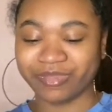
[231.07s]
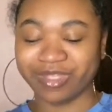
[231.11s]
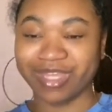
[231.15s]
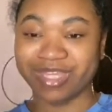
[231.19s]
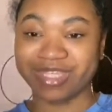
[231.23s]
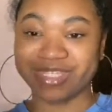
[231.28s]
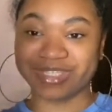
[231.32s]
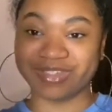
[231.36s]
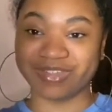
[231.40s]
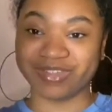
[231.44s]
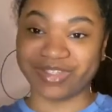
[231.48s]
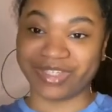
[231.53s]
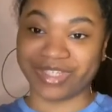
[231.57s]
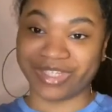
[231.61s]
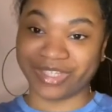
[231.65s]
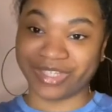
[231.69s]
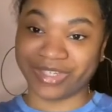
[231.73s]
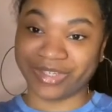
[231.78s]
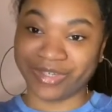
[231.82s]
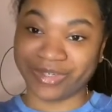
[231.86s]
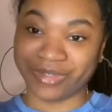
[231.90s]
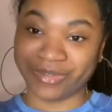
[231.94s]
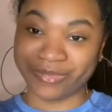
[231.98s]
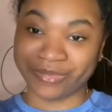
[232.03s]
So,
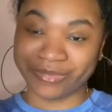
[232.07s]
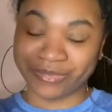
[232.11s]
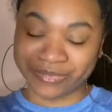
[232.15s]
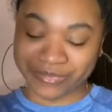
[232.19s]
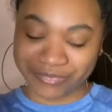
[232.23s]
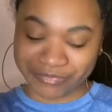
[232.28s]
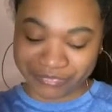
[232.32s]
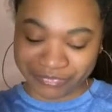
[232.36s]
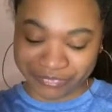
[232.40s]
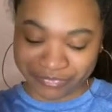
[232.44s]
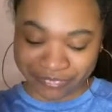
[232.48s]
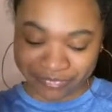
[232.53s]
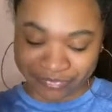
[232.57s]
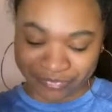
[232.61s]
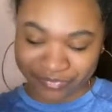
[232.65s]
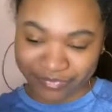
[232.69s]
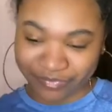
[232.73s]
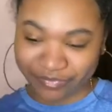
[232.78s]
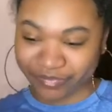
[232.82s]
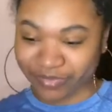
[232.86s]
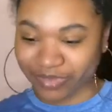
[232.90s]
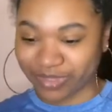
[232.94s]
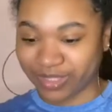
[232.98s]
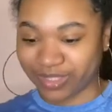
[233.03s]
yeah.
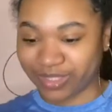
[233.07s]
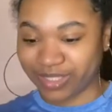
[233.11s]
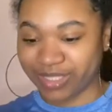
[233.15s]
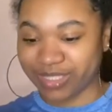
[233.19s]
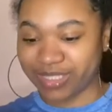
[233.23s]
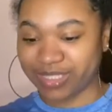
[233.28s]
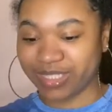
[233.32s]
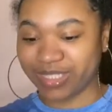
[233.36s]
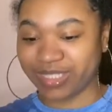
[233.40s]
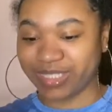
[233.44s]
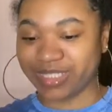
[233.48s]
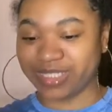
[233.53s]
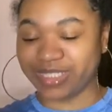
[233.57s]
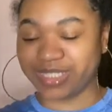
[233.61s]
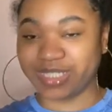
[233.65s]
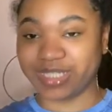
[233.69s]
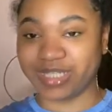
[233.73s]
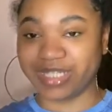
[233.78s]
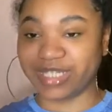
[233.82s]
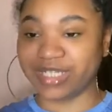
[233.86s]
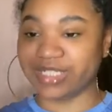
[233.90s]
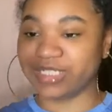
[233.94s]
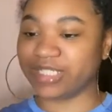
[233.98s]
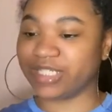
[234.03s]
This is the
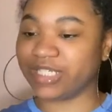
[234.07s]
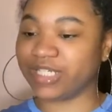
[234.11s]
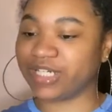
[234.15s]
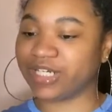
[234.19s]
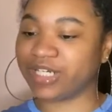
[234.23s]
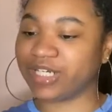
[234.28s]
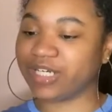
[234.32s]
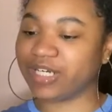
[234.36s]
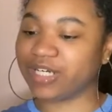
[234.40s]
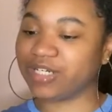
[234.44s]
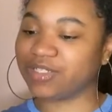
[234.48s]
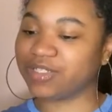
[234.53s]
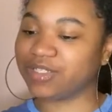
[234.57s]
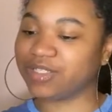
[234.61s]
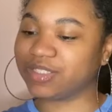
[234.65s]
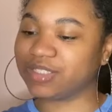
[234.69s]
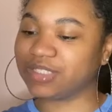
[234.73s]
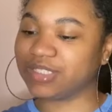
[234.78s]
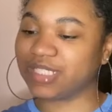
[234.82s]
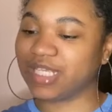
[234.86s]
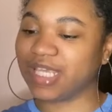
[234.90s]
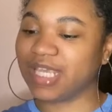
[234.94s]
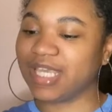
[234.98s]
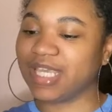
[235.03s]
Thirsty
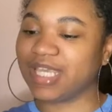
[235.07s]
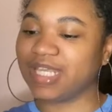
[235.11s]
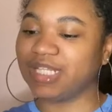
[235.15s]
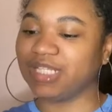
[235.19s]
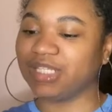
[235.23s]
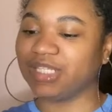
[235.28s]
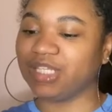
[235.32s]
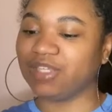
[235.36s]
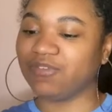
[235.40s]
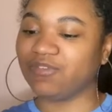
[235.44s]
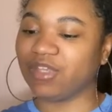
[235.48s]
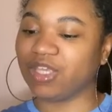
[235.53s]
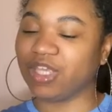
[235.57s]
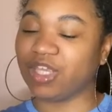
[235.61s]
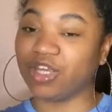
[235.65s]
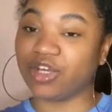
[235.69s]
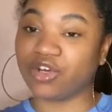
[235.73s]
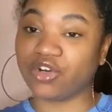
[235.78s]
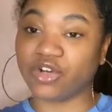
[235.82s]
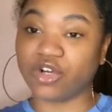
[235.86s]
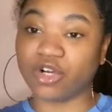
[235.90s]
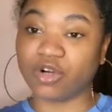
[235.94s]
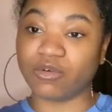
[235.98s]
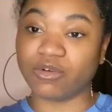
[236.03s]
Curls Leave-In
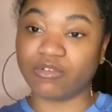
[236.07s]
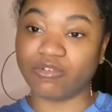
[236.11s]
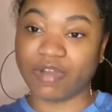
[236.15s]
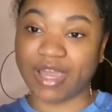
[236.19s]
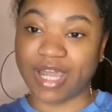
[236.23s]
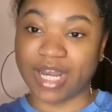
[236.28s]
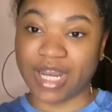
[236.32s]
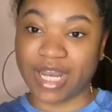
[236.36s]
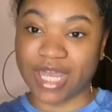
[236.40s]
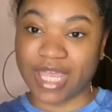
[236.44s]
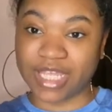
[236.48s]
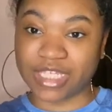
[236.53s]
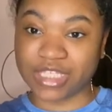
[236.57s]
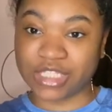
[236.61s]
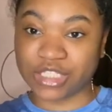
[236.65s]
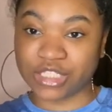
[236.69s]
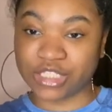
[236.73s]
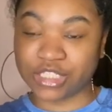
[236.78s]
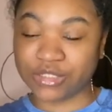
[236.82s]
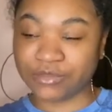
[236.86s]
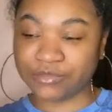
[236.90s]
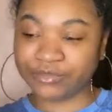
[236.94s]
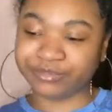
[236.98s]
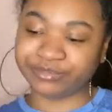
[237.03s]
Curl
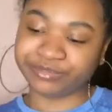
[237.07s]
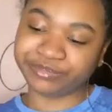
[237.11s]
Revitalizer.